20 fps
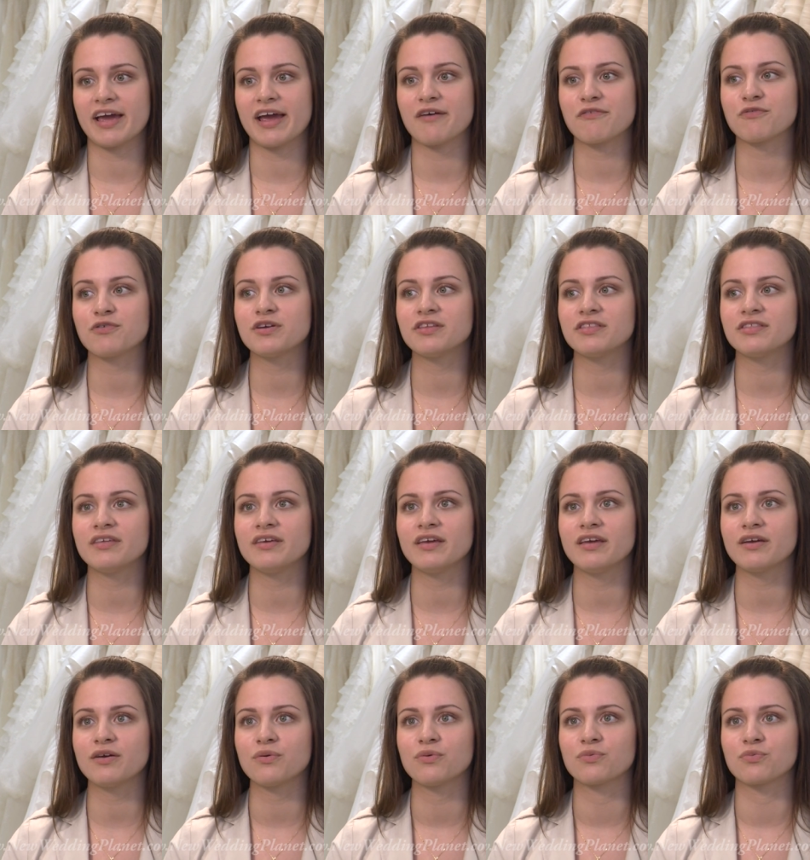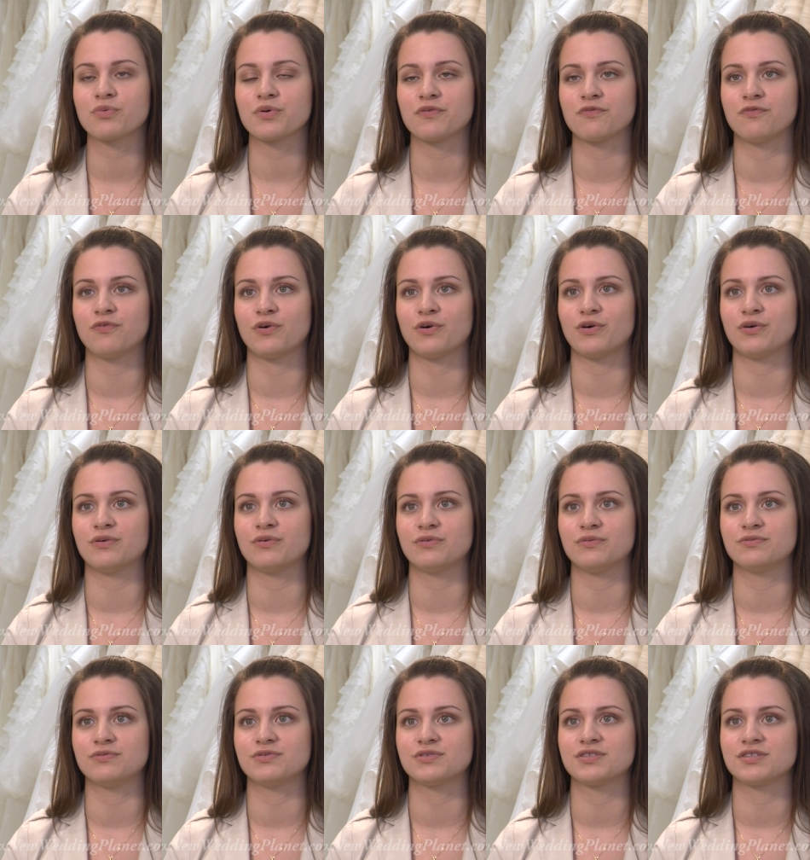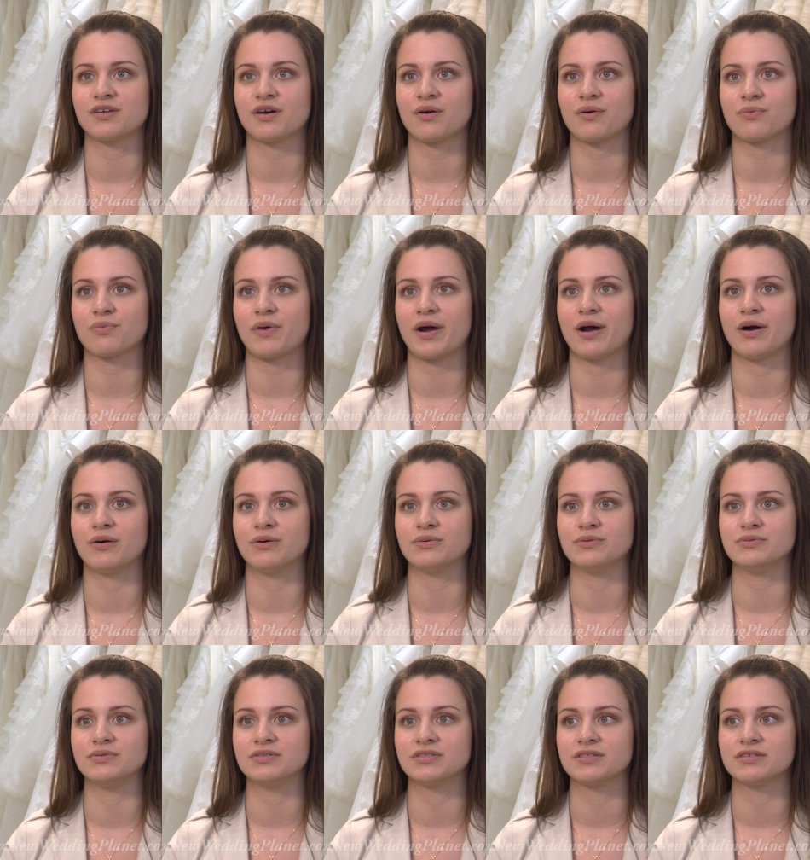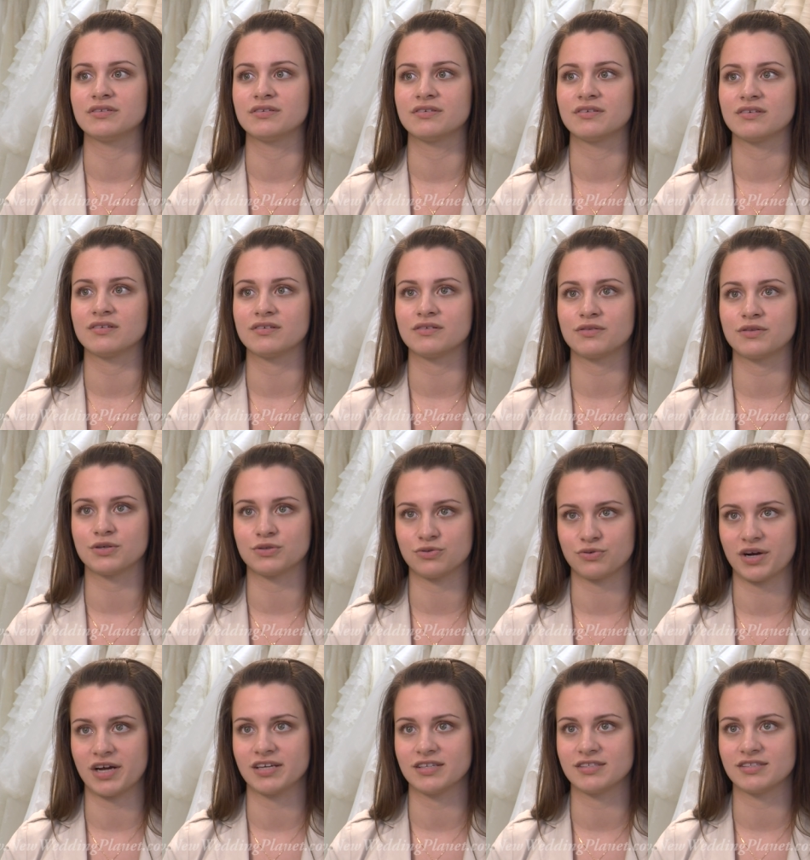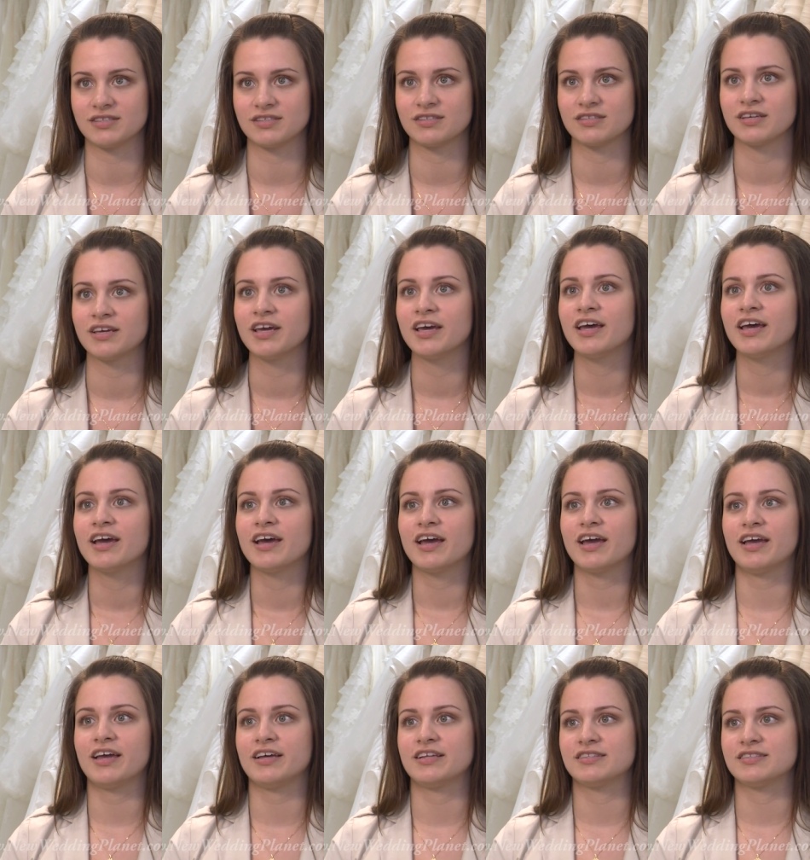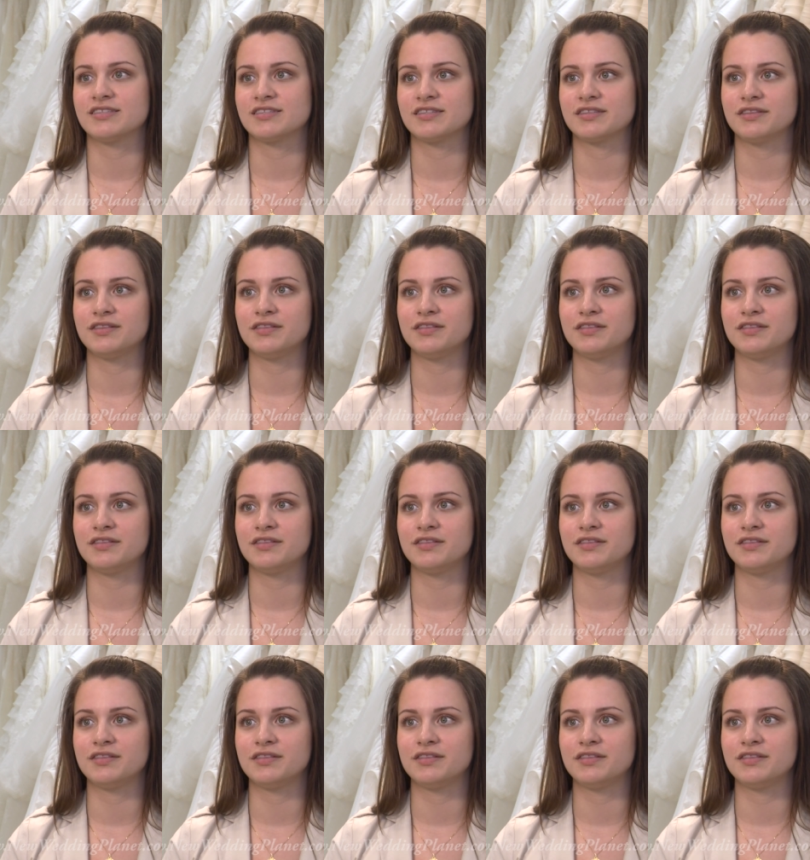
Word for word: Everything revolves around the dress. It's